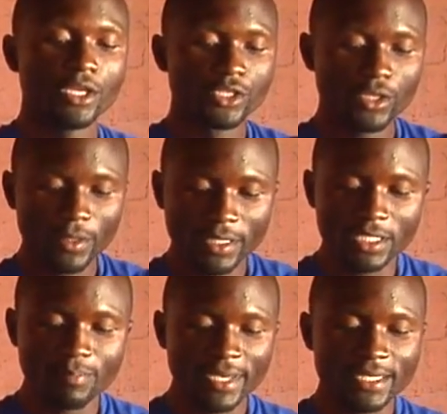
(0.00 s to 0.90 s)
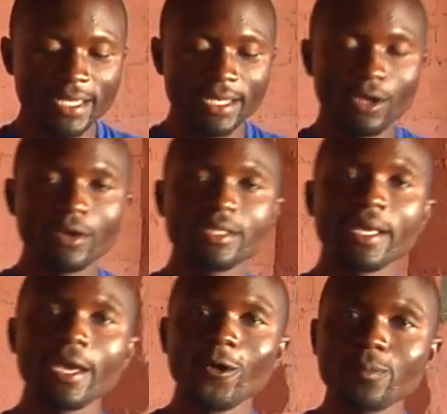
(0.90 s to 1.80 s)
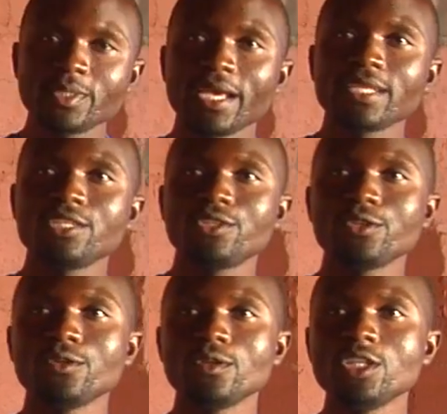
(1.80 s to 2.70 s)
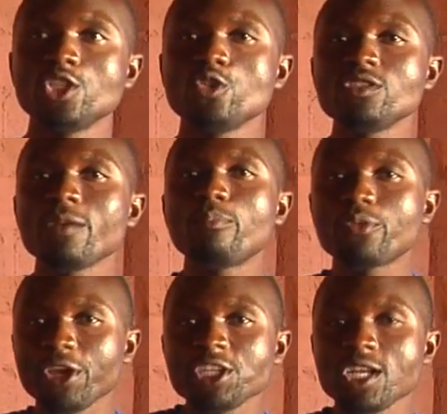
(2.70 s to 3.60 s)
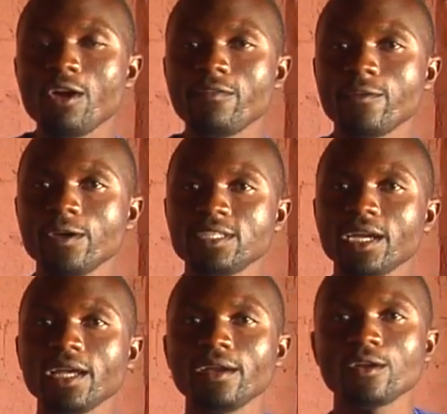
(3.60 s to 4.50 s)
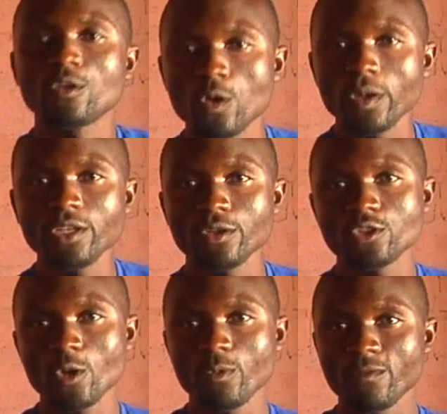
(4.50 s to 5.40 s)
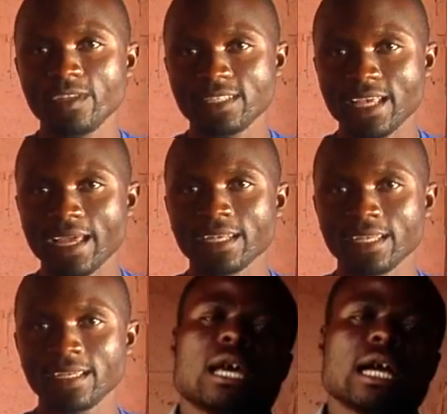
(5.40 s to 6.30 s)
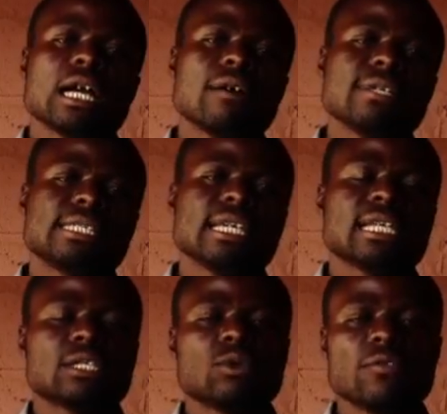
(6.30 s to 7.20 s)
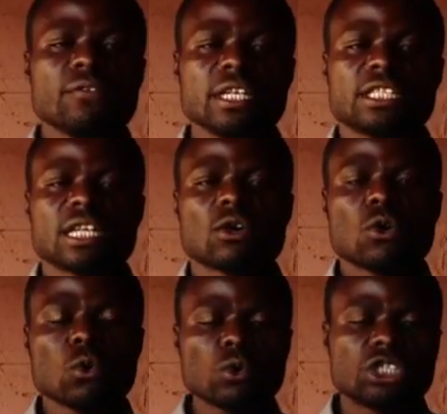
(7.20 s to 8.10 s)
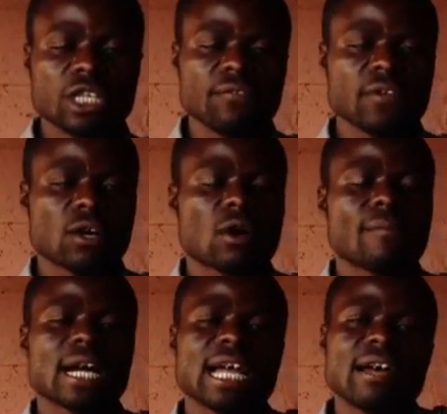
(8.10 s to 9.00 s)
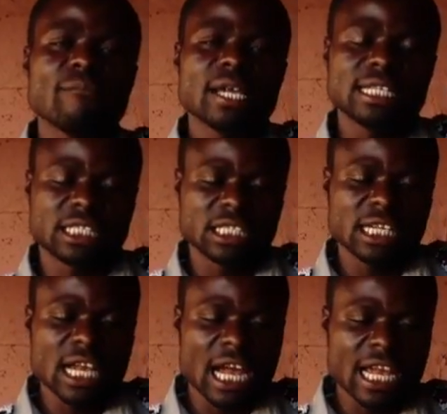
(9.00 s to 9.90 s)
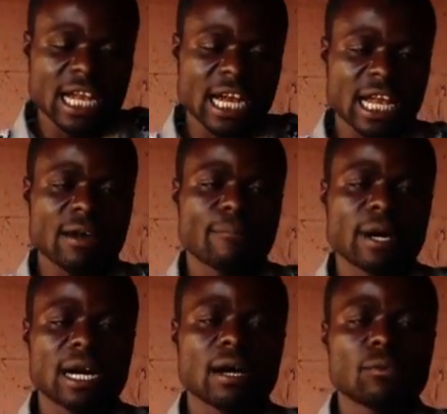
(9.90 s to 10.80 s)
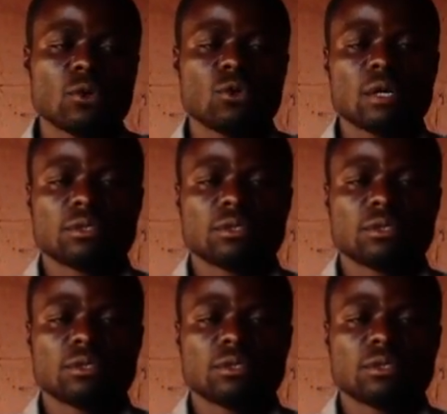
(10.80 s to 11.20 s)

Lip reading: So this basin only helps us to reduce the pressure of water going on top of the sand. Akakabe seni katuafuilisha kwa kuchefi ya kwa maka ya menshi ae ngaya pa muru wa